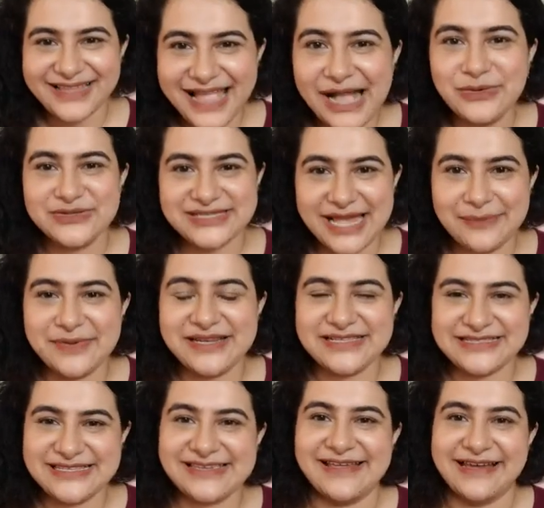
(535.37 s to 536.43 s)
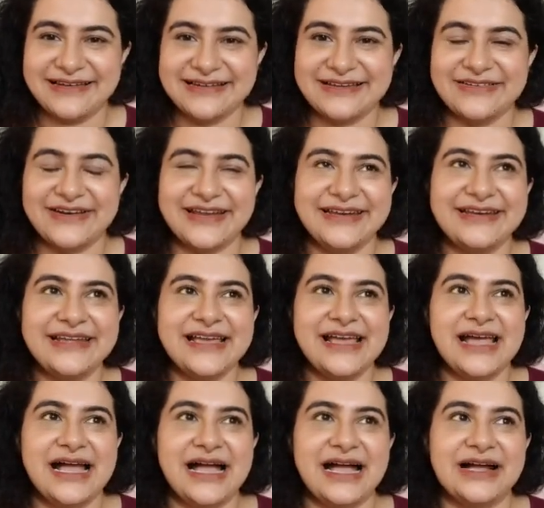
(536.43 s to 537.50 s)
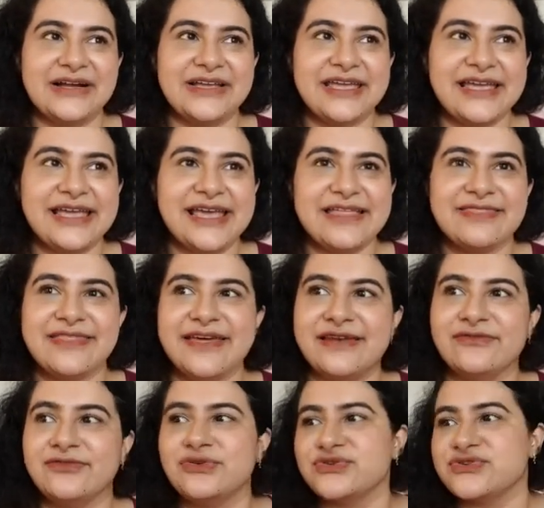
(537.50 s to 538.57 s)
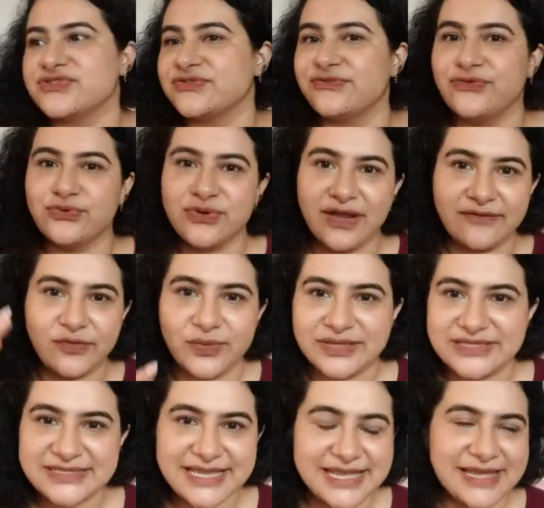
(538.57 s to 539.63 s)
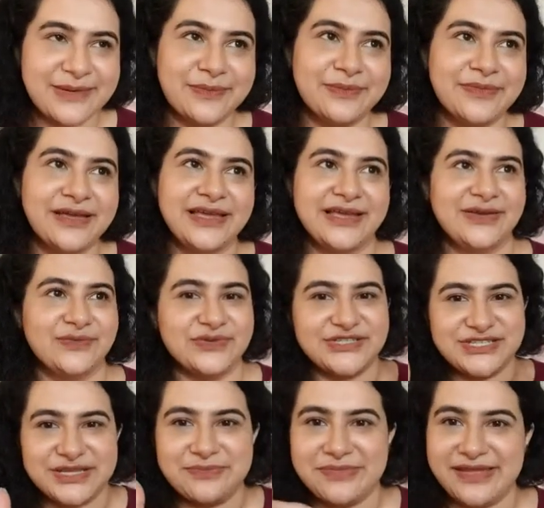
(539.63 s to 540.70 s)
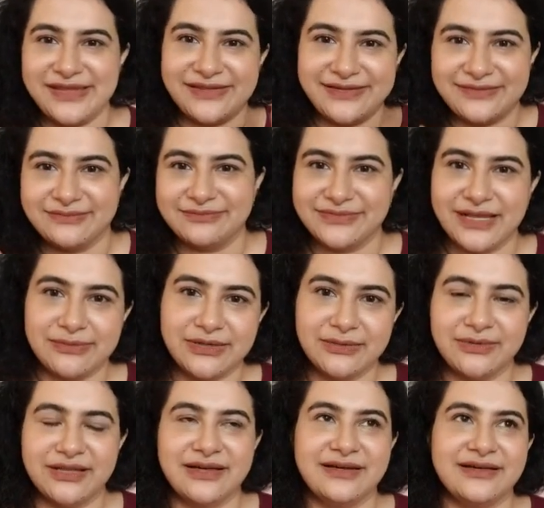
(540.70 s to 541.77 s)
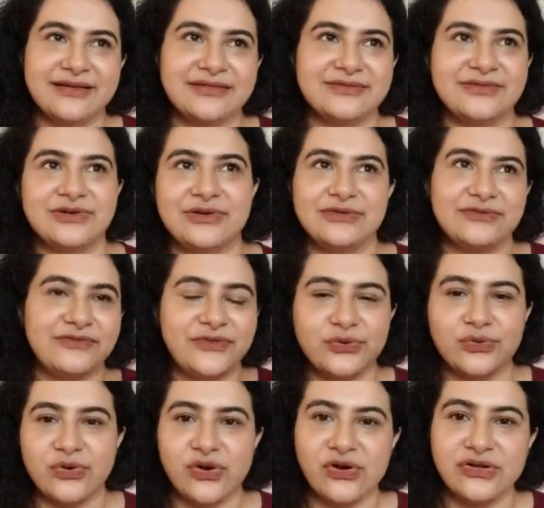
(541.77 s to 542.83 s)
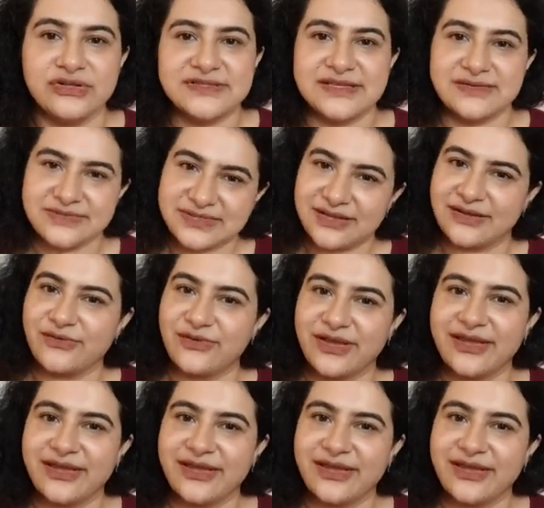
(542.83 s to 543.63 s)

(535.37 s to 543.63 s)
I was happy to see that, right? Okay, and then of course a few loved ones came wishing me blah blah blah, a few calls, and I was like,